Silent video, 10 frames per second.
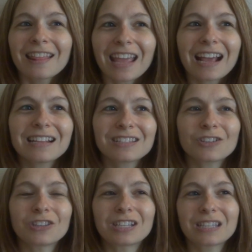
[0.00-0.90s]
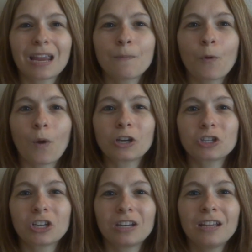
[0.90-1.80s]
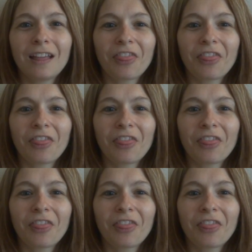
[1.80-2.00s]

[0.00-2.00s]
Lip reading: they answered the same question